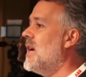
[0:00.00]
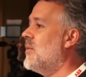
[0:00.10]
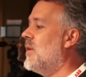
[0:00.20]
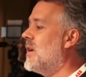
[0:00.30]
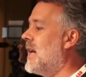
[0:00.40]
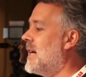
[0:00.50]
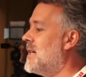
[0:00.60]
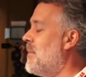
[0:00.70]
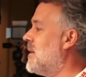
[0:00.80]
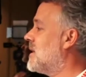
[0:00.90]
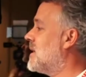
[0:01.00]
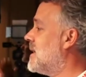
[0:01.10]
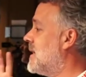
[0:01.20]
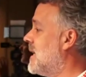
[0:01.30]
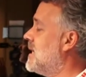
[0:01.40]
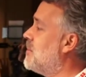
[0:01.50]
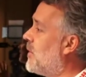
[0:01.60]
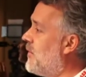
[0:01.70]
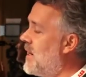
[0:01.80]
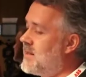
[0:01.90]
We connect about 60
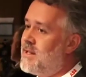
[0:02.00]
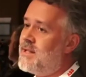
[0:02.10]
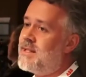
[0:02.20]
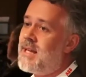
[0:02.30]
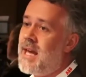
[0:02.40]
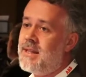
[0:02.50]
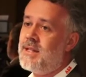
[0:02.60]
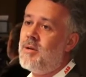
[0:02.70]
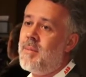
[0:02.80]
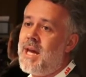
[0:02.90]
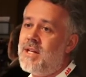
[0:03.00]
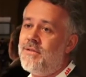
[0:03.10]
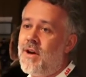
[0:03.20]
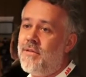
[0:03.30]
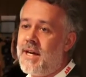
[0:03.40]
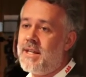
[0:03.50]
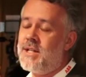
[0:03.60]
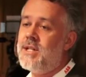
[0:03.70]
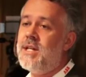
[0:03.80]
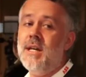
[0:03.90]
professors in the domain of
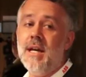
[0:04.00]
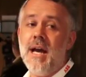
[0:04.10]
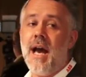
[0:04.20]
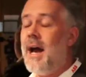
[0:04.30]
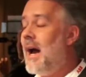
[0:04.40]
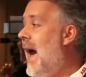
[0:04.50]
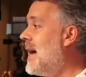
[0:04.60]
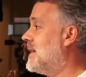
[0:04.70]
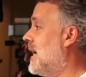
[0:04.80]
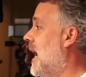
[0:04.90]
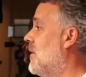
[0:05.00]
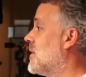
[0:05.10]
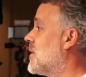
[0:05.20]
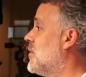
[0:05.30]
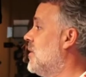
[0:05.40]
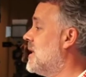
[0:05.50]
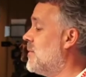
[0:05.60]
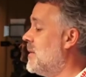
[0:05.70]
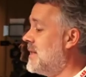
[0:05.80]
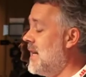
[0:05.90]
energy at our school in
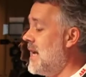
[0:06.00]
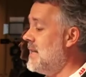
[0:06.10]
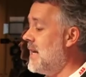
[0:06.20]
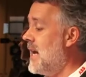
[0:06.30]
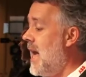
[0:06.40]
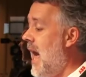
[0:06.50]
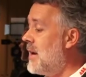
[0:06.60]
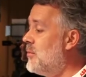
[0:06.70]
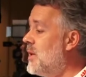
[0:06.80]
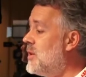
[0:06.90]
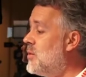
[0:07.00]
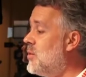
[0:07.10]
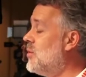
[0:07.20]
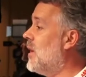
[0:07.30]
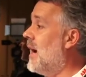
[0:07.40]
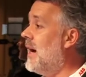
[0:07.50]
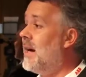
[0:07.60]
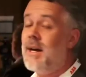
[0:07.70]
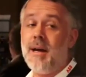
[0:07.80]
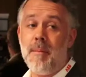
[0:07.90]
Switzerland, and we do
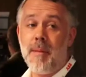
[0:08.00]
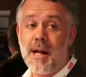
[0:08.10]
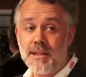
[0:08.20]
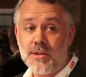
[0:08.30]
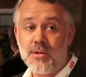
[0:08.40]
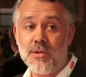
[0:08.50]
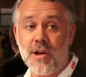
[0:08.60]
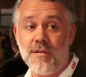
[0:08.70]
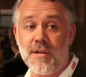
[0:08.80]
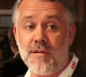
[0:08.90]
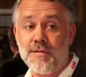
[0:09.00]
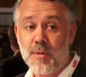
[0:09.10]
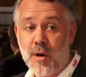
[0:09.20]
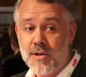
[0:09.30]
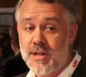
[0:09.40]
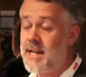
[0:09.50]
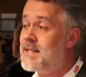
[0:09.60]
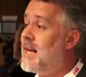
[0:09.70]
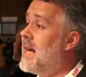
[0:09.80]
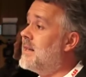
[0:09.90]
a multitude of
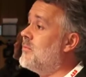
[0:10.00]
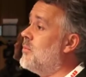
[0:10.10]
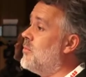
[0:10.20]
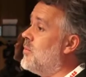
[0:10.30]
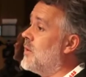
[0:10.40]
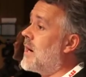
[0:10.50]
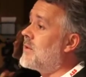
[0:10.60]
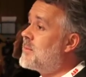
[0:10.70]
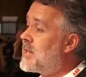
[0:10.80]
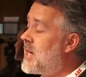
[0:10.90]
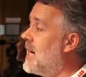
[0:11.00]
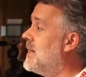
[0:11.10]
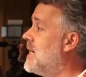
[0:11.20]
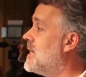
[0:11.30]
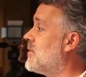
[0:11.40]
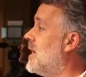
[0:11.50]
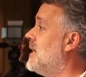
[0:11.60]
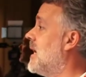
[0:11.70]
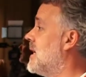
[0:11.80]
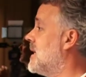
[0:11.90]
projects, and what our specialty is really
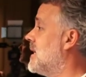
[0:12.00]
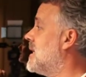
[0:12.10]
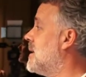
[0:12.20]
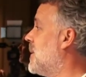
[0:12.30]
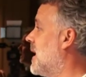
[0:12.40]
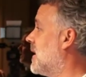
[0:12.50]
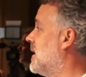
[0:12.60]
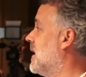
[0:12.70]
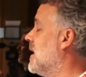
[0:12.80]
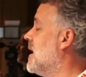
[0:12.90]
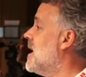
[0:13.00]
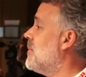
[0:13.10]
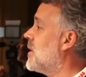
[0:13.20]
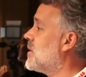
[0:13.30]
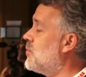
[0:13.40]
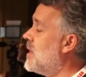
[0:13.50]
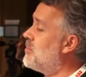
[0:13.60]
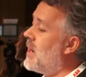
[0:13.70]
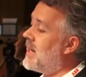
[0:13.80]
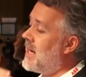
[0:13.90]
the interdisciplinarity, because we
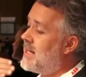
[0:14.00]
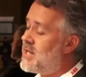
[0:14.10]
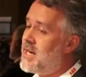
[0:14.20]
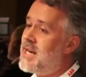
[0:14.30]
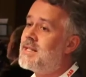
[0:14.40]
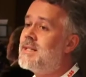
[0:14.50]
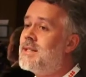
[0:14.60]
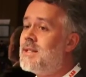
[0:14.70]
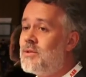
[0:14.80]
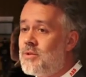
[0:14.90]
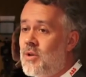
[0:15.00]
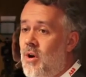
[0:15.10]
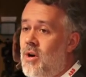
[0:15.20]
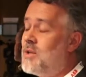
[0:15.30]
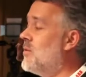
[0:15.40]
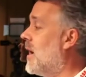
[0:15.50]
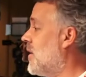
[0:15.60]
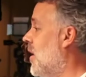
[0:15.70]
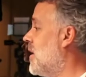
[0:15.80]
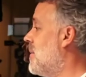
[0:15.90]
bring engineers to talk to
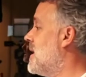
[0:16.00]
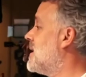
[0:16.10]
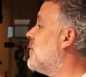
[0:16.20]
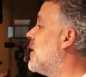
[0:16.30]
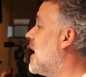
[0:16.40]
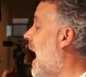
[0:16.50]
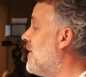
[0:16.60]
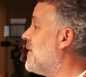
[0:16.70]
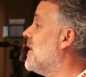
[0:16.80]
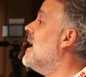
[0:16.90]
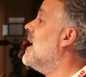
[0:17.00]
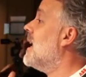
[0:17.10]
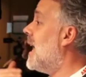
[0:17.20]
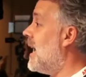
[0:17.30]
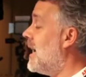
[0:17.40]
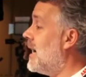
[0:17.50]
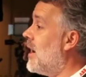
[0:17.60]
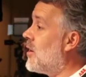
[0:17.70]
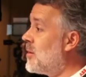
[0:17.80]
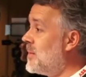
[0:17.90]
economists, we have
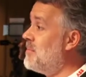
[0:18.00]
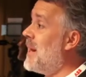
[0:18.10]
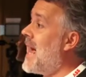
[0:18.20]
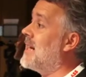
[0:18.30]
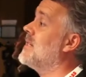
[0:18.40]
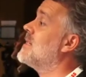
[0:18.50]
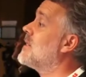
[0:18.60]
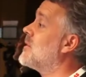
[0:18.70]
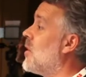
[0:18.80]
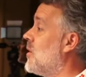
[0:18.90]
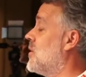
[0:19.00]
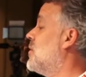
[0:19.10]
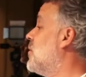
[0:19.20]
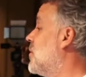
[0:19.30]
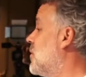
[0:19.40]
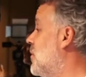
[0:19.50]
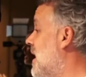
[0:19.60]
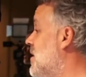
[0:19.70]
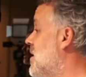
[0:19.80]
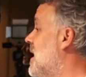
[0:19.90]
urban planners talk to
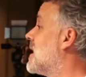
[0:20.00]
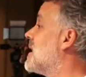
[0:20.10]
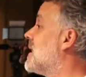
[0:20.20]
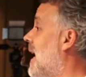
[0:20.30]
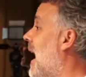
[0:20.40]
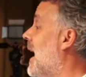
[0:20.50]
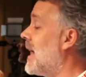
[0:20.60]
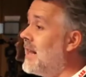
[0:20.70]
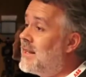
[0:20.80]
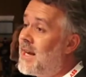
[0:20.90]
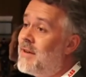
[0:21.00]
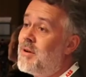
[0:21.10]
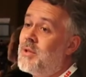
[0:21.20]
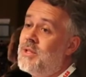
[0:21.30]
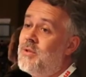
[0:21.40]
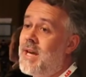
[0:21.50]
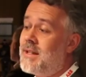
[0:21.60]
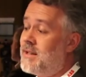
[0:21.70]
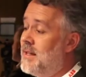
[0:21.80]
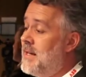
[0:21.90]
engineers and everybody together.